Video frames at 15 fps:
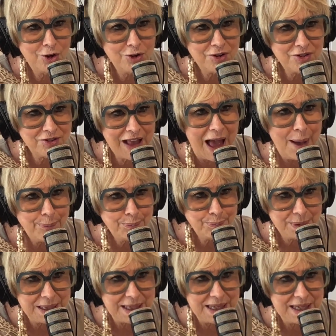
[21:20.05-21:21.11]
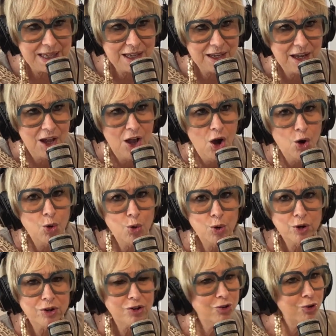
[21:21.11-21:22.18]
to zap me
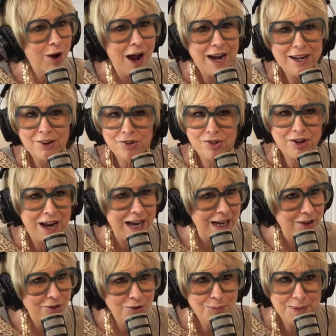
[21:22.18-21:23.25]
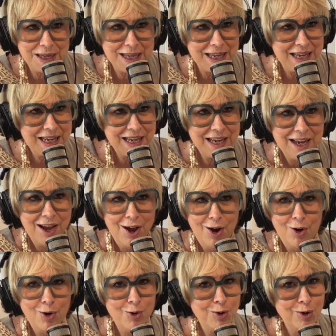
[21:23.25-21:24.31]
or to try to change me
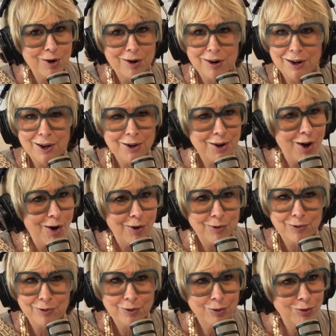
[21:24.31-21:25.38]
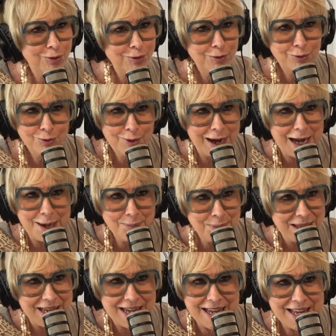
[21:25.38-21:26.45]
or, rein
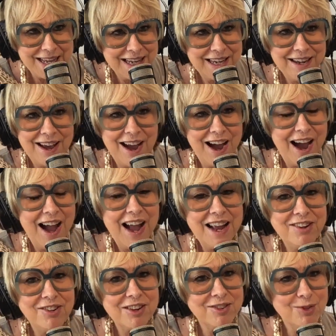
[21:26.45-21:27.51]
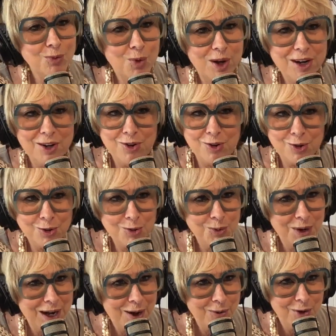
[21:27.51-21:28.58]
me in. I just want to do
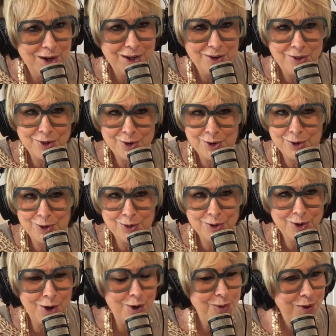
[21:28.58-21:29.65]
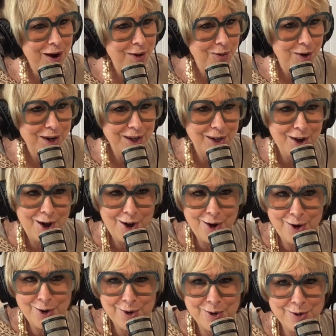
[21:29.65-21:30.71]
what I want to do, go where I want to
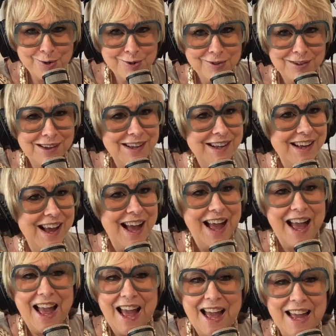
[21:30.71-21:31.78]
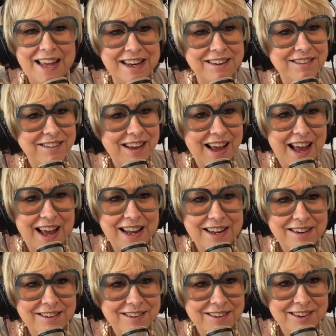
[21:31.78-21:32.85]
go. And
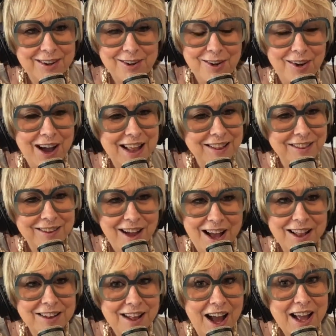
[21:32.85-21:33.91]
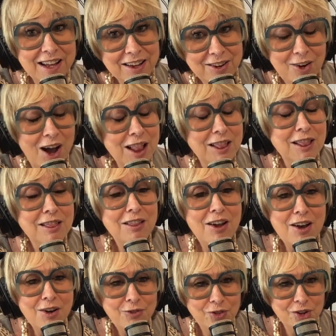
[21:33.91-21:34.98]
I
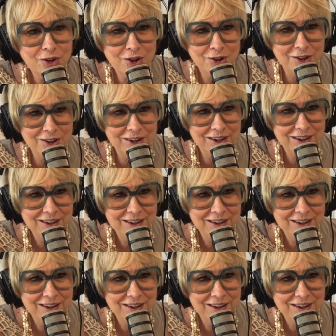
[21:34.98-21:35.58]
love to cook.